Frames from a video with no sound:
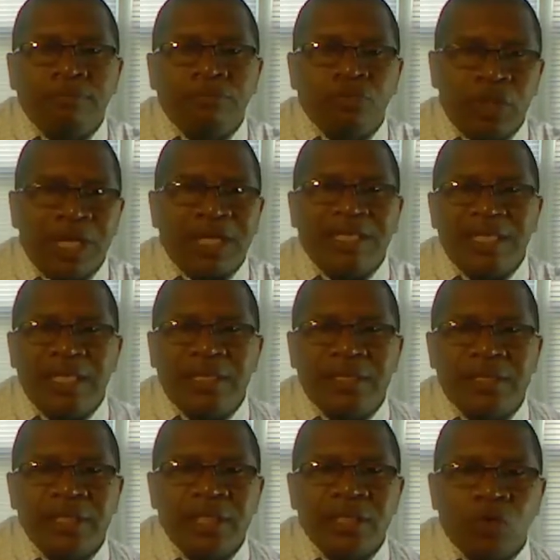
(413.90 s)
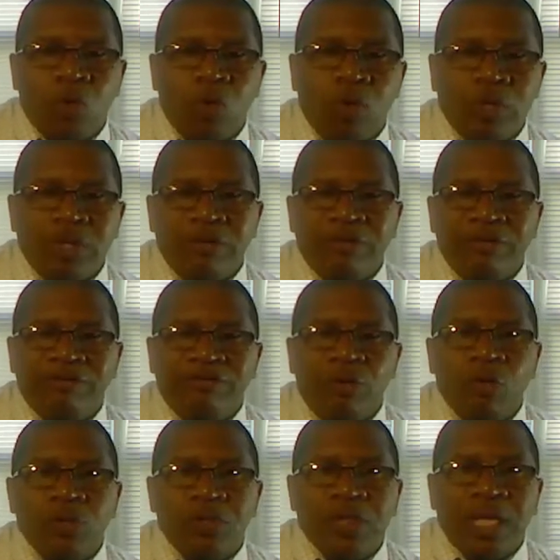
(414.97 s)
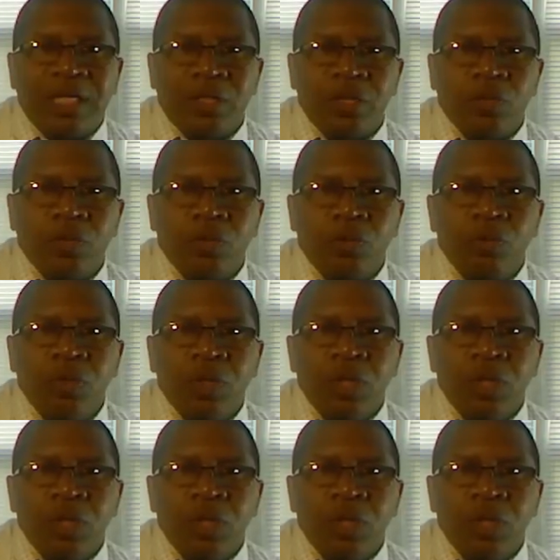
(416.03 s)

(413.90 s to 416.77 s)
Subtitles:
techniques to ordinary folks like you.